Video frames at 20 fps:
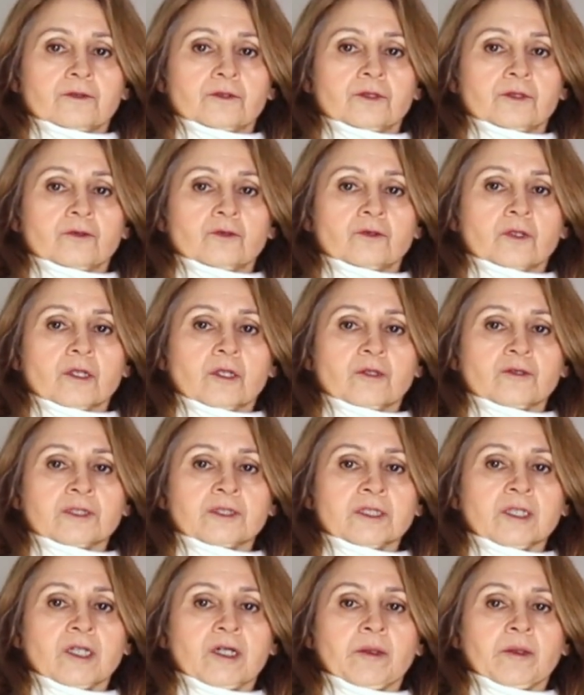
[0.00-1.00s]
to
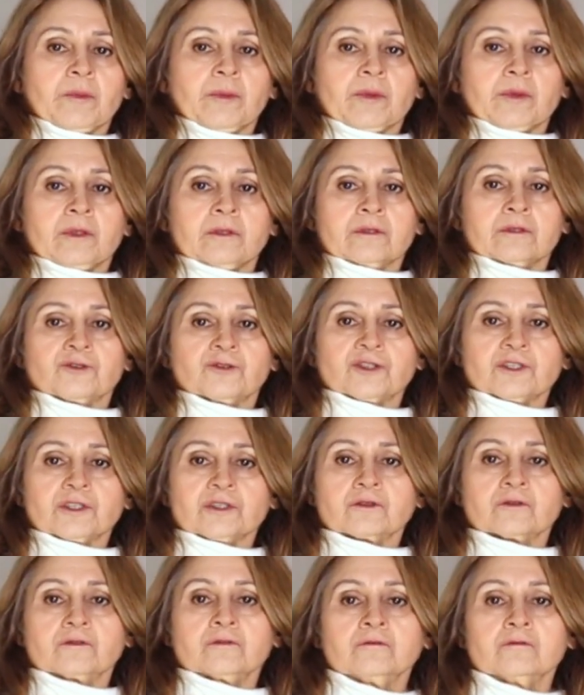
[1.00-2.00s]
close it up
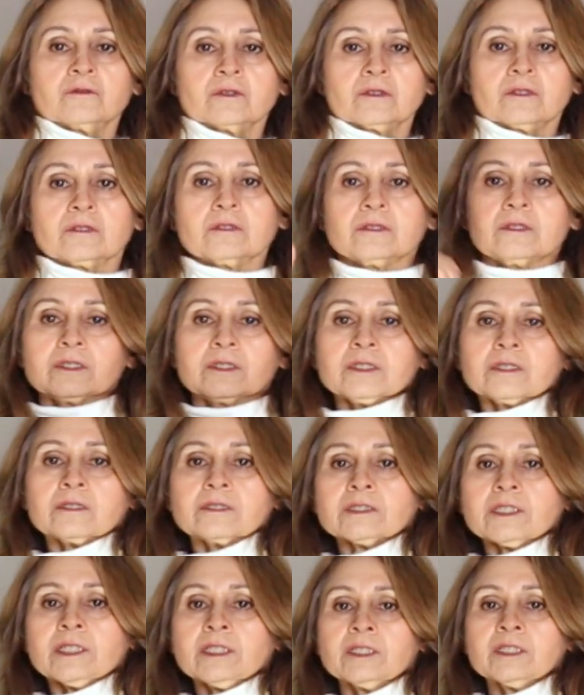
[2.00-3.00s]
just a
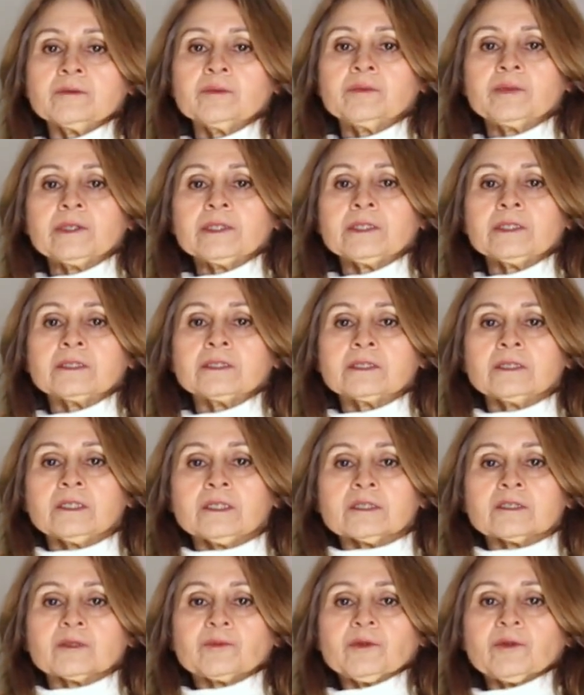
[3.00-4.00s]
little tiny bit
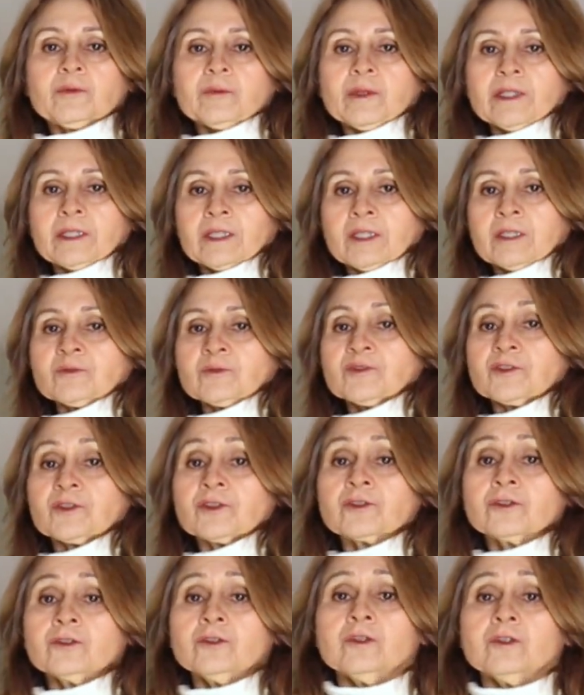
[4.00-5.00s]
to put my arms
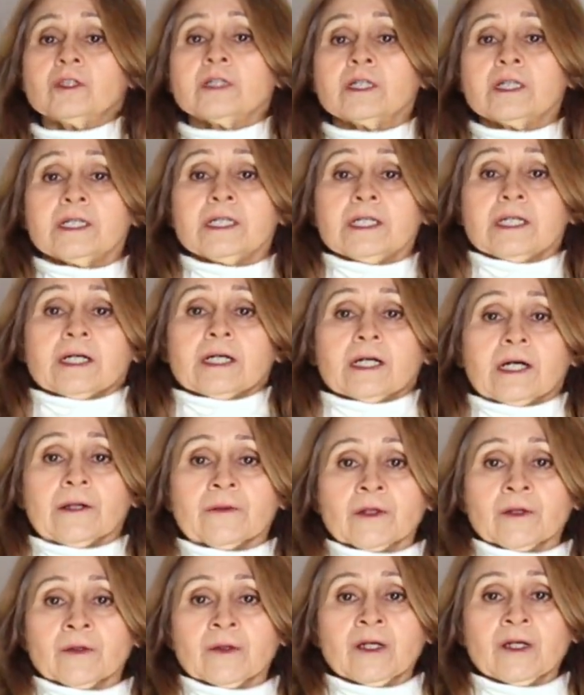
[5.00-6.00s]
through, and
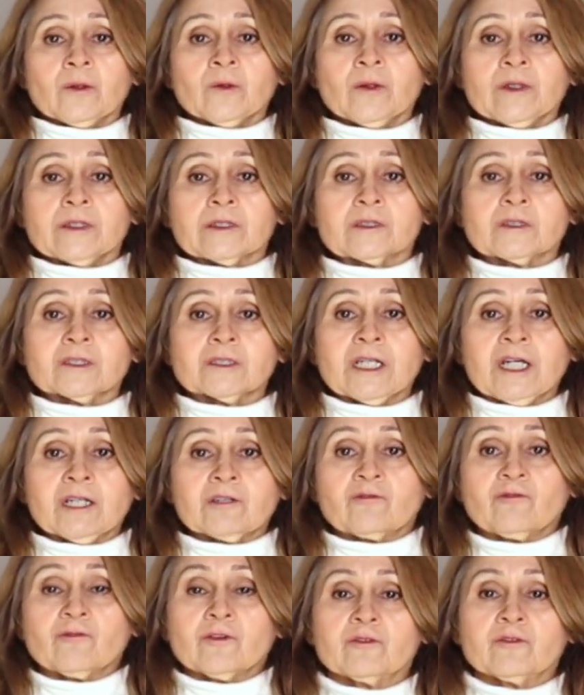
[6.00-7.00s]
then that way it's
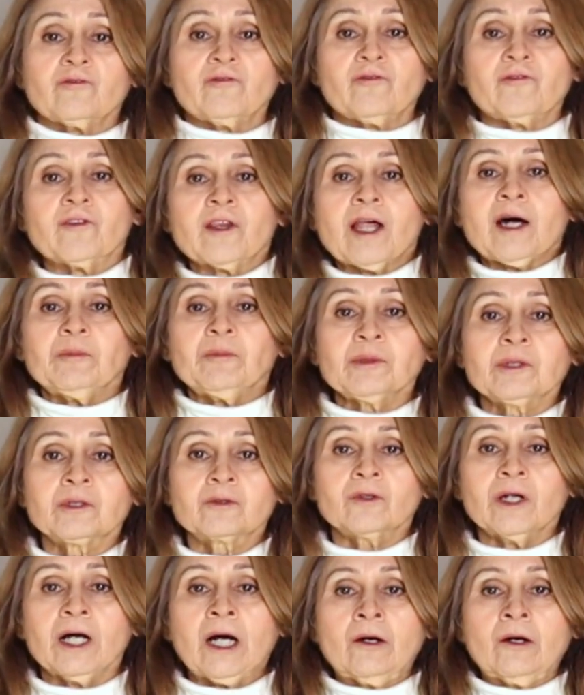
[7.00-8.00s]
not flopping
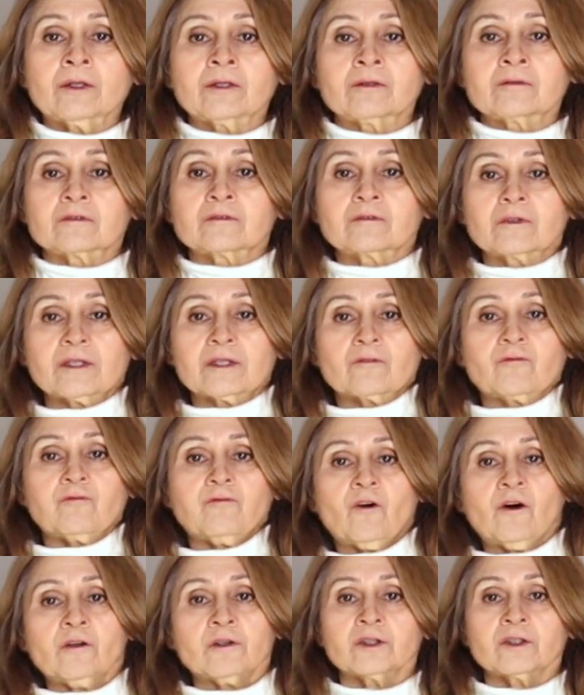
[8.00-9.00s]
around and like
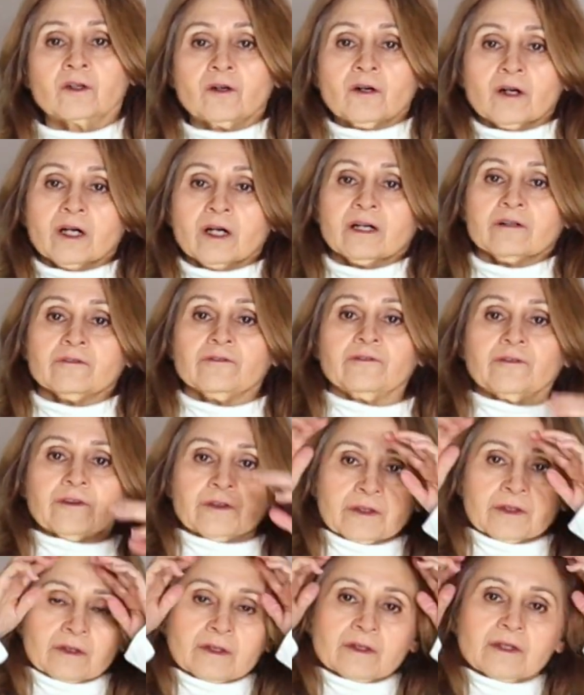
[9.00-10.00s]
falling off,
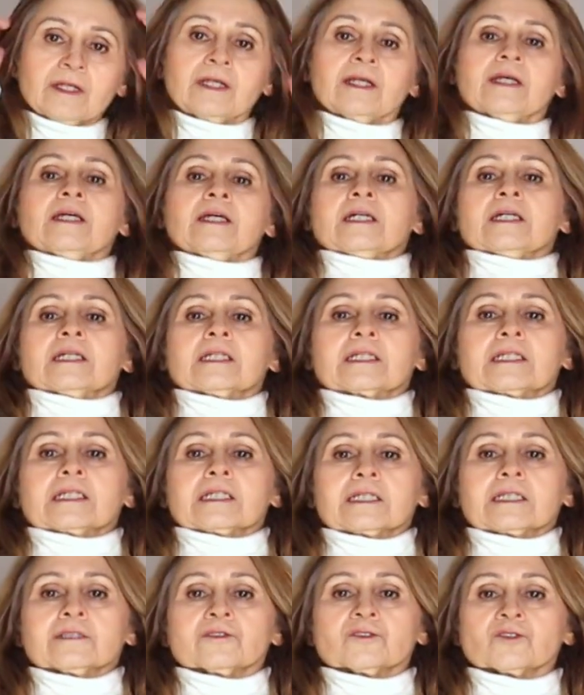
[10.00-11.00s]
and
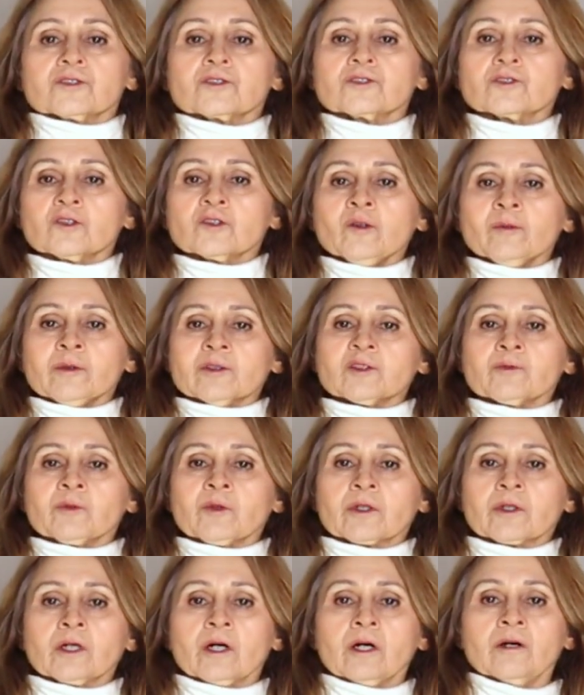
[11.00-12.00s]
it's just so much
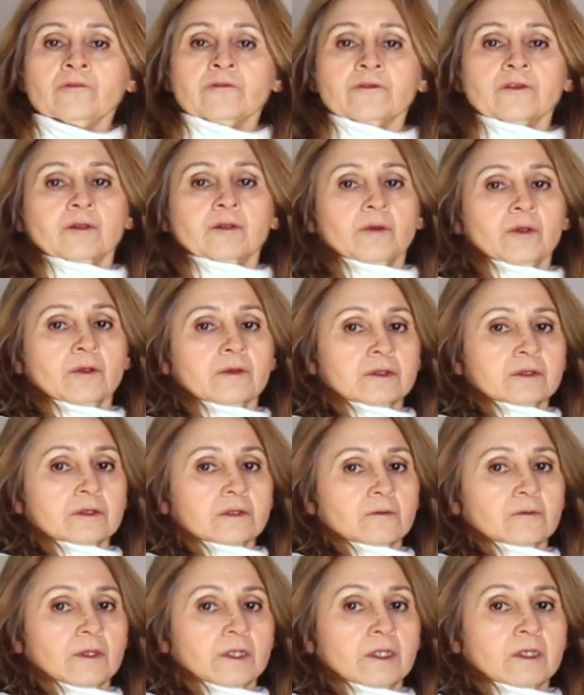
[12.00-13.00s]
more comfortable
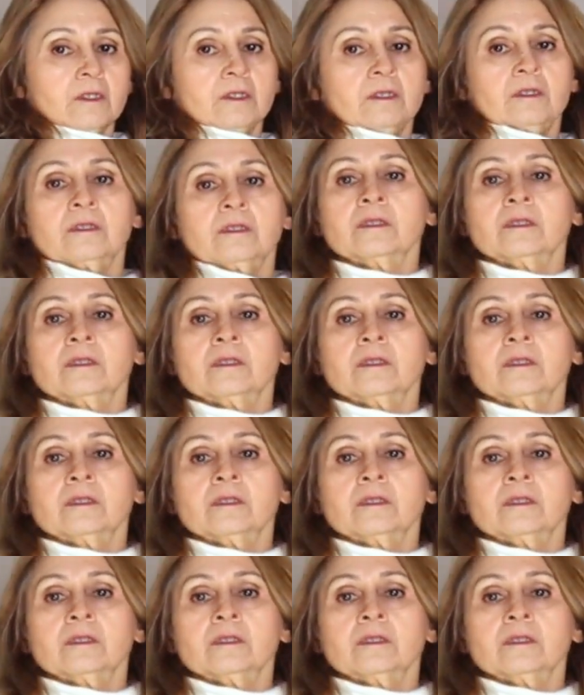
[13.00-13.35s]
this way.